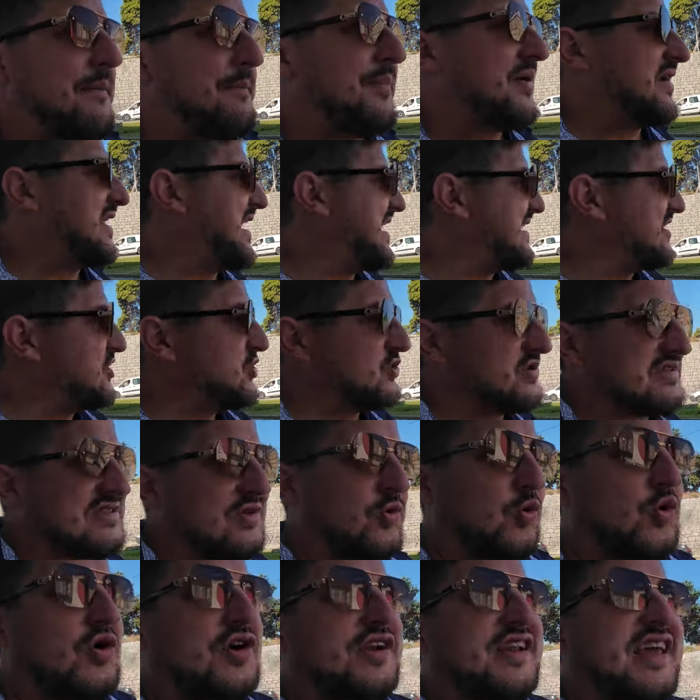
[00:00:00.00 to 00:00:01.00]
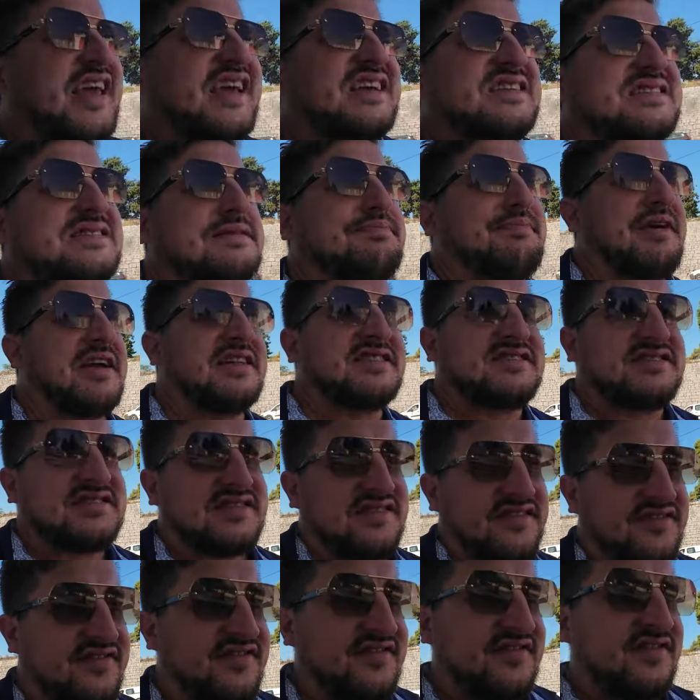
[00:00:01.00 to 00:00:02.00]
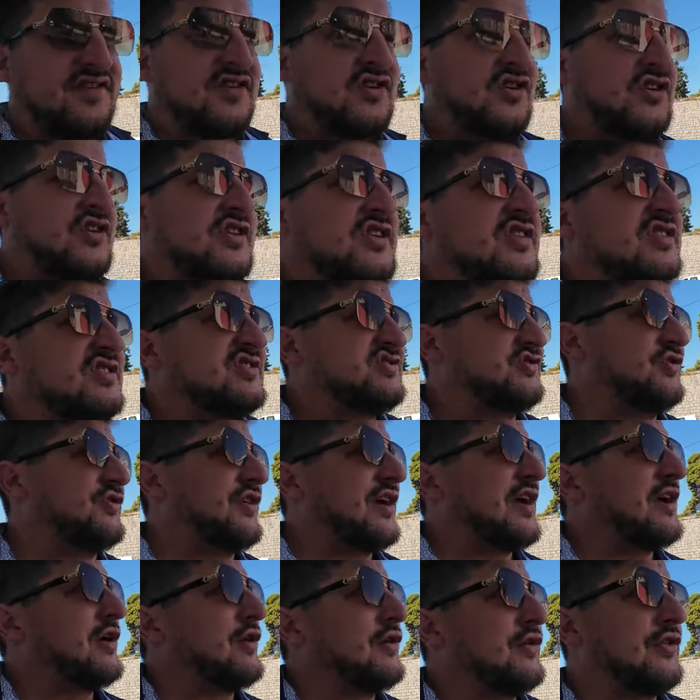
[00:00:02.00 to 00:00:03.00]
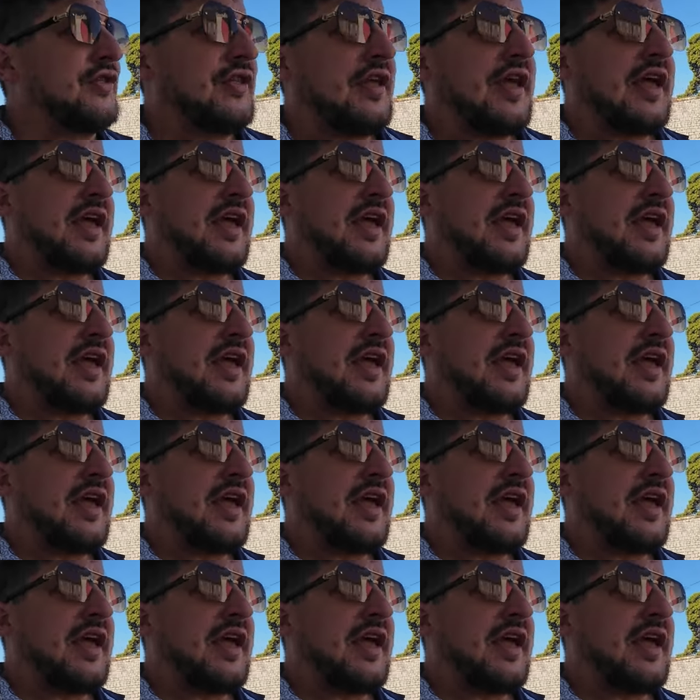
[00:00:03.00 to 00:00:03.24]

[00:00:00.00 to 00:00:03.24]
but I used the word expensive, so they